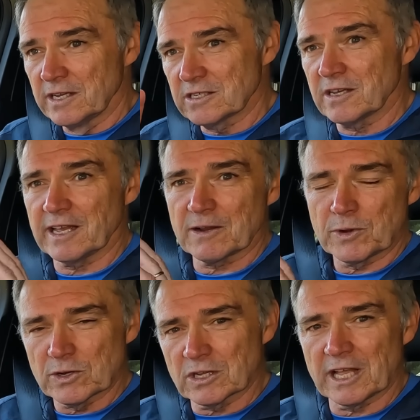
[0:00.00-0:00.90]
So that
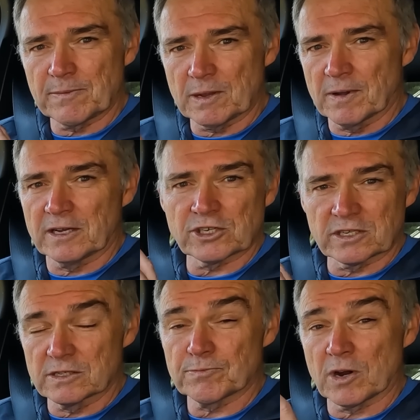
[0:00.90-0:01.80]
wheel clamping
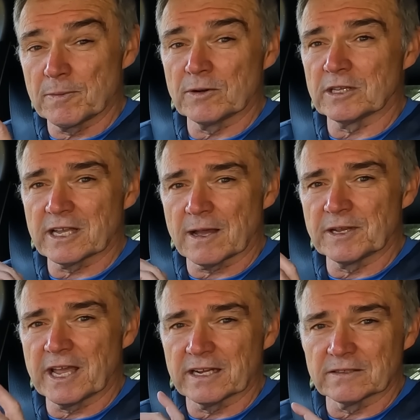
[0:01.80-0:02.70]
motion is primarily
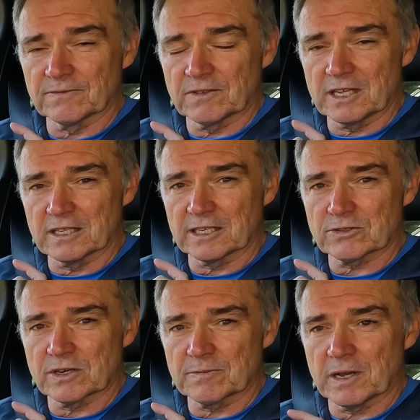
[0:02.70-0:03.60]
coming out of the
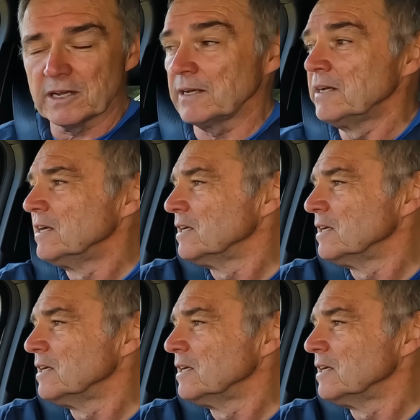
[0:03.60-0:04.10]
electric motor,